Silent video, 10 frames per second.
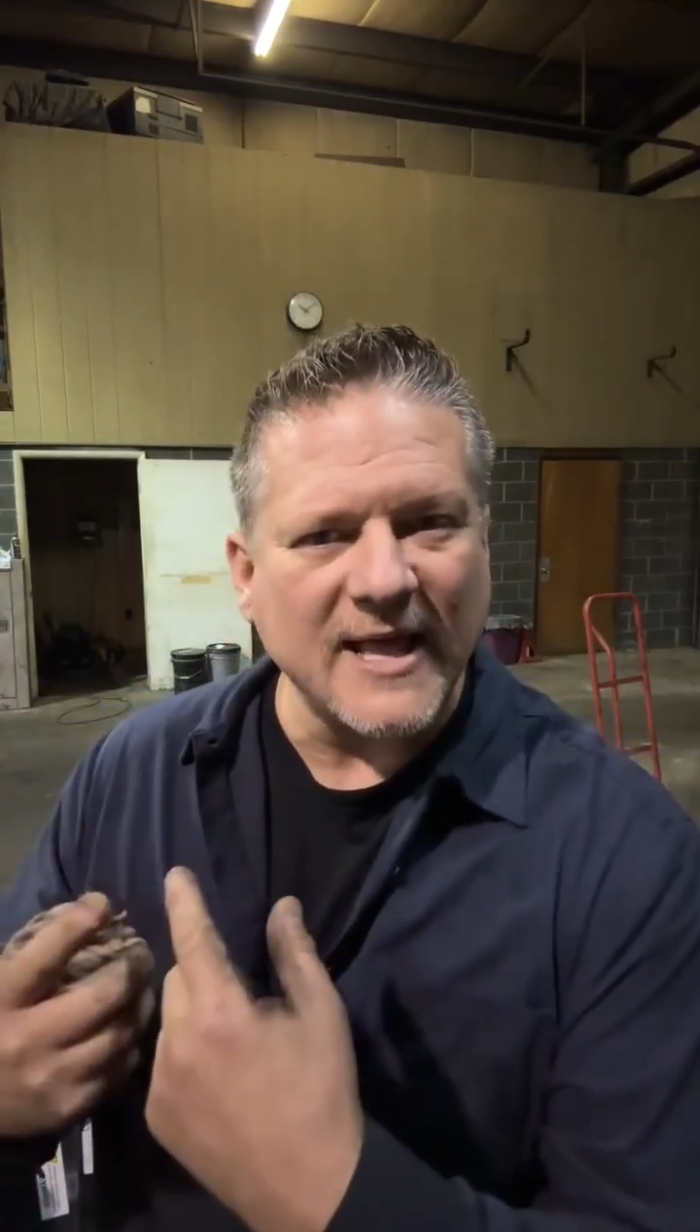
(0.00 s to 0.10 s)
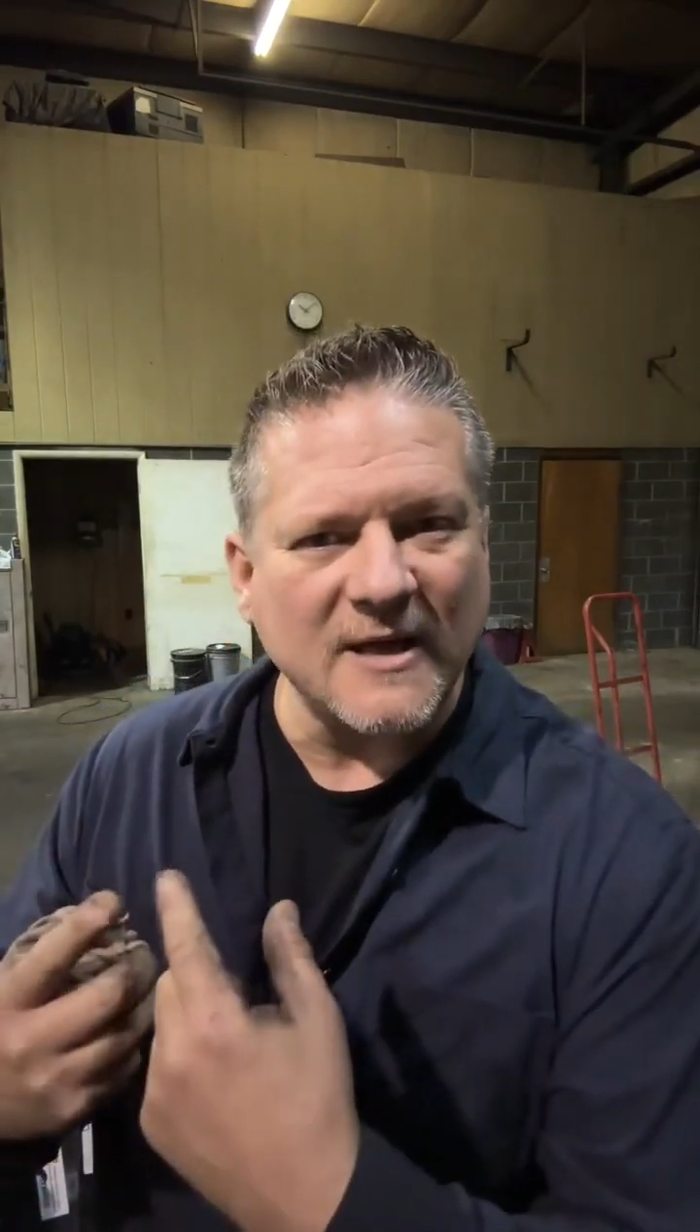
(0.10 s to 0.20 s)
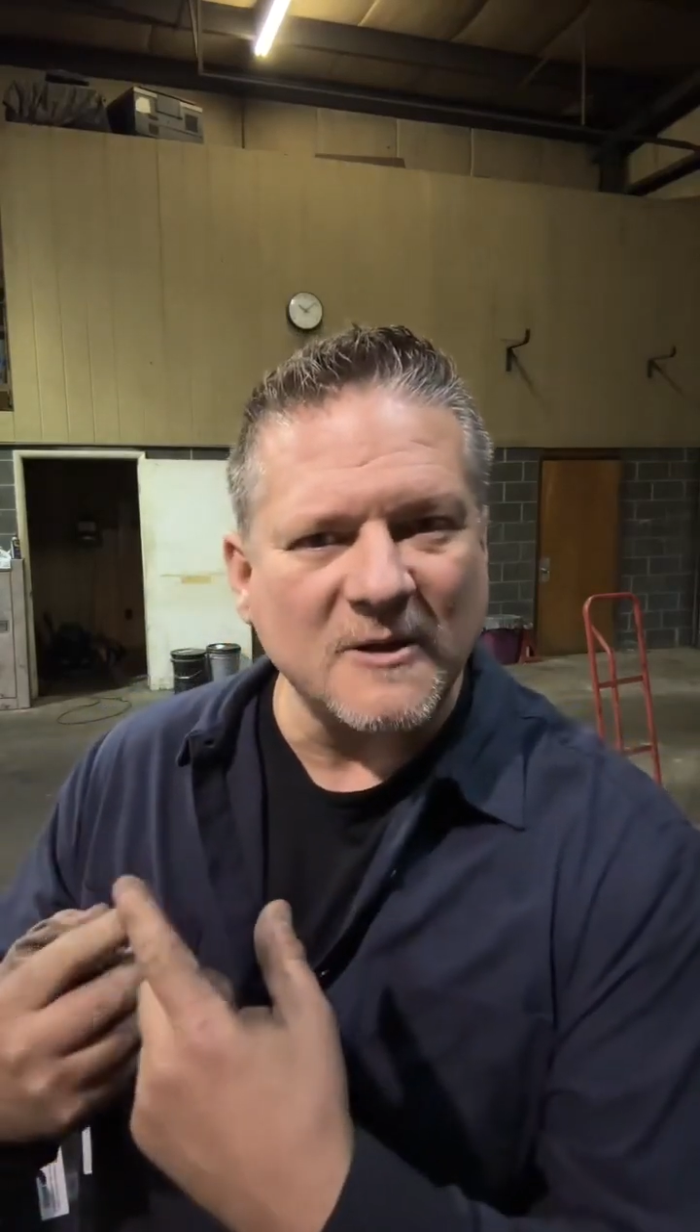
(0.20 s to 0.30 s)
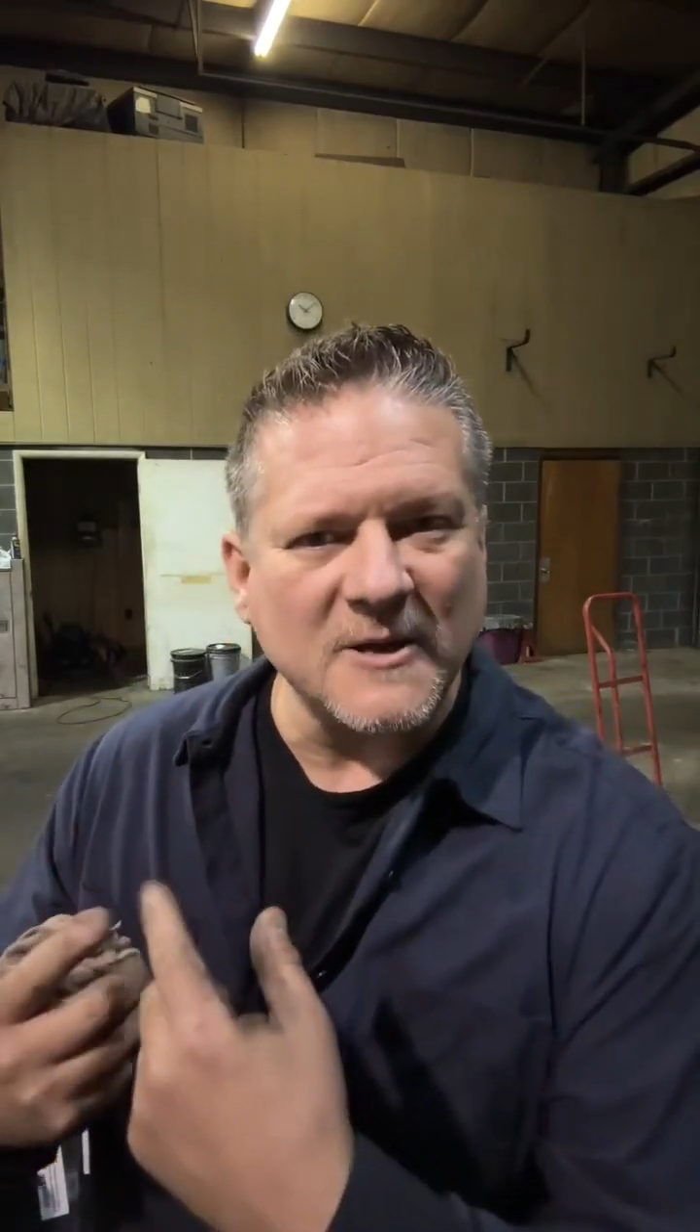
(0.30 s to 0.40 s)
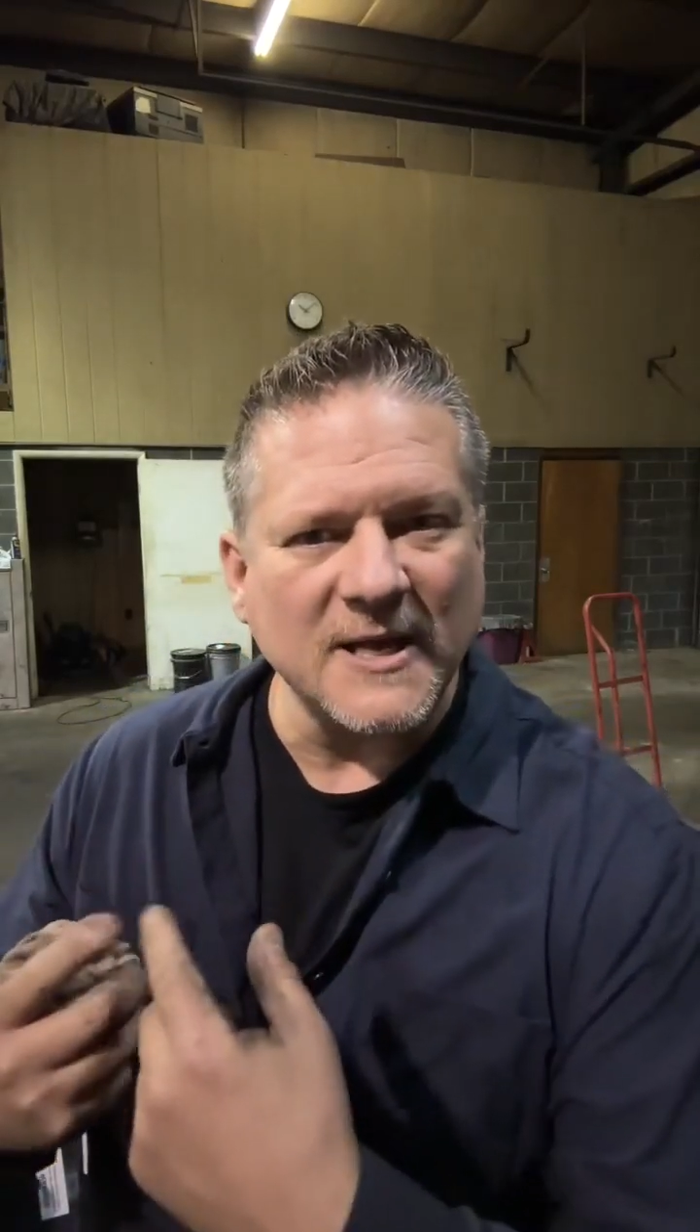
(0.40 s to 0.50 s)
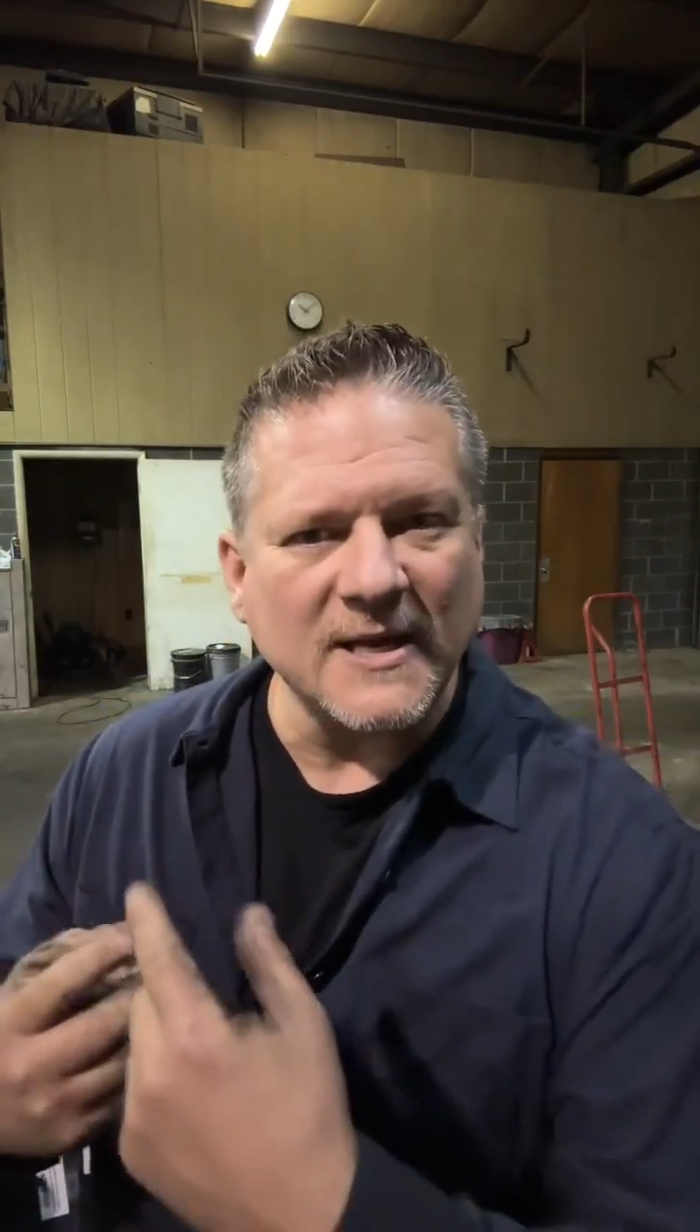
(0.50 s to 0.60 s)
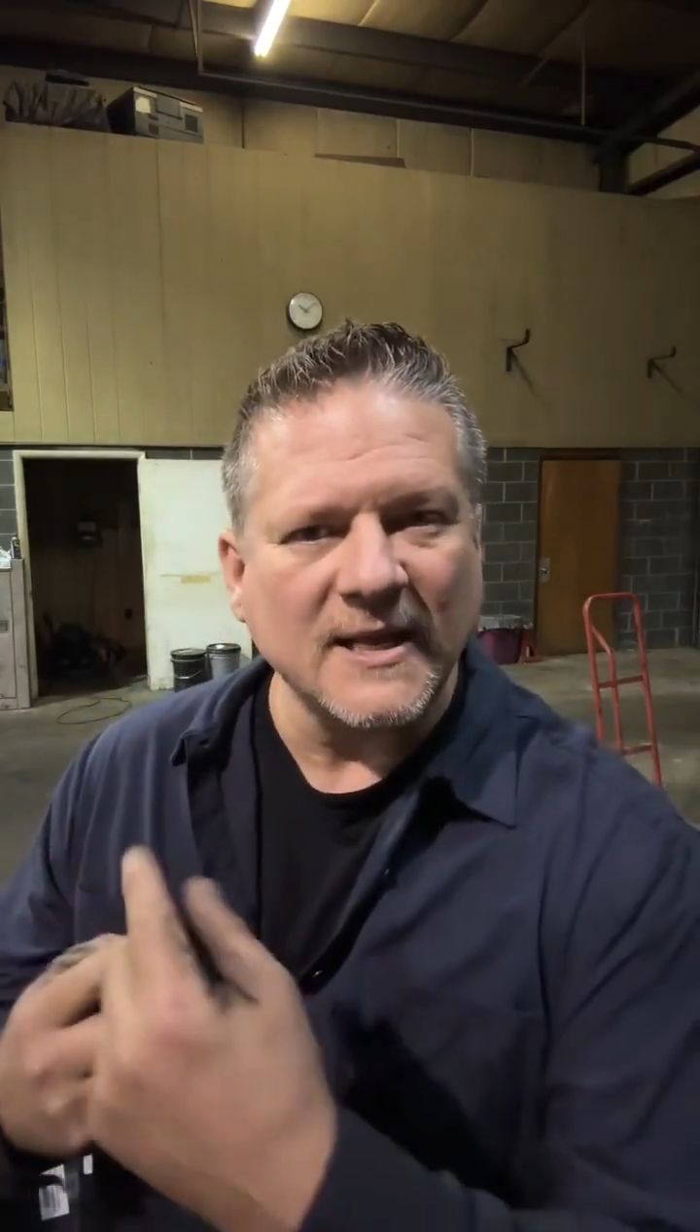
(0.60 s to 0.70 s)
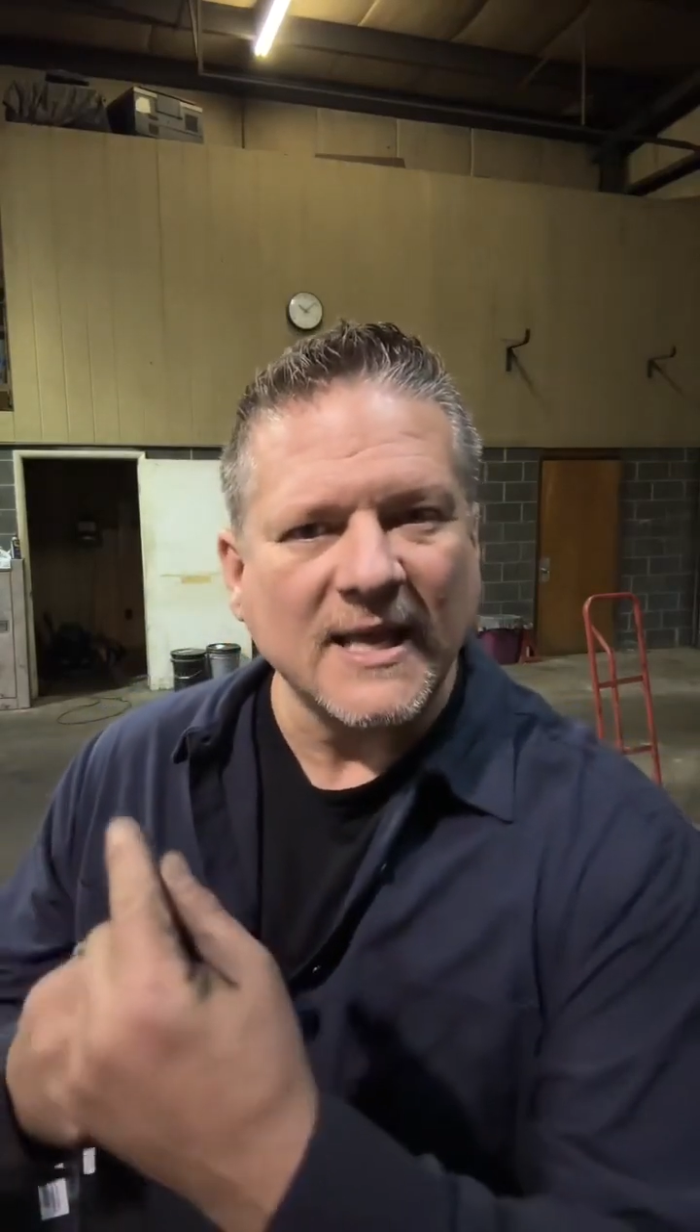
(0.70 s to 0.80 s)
on it,